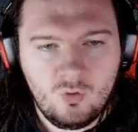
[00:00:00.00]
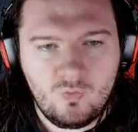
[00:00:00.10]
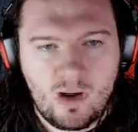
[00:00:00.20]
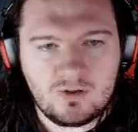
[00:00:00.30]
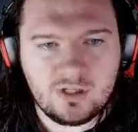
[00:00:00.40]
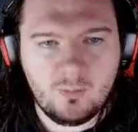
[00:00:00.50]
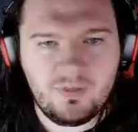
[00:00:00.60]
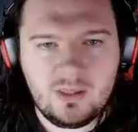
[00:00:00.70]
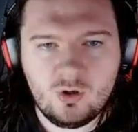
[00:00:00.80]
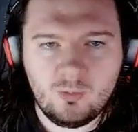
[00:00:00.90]
Rounding up the
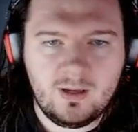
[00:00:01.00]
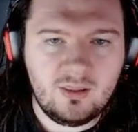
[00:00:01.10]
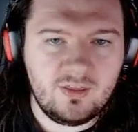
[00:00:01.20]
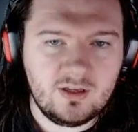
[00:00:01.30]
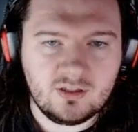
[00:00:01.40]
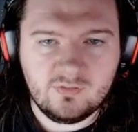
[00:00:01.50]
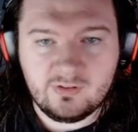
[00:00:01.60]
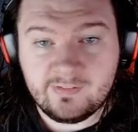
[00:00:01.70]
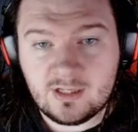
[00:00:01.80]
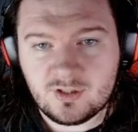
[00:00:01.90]
European theatre of
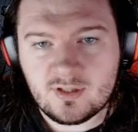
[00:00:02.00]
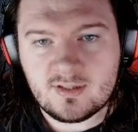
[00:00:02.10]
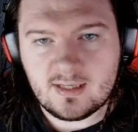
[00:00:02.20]
invasions,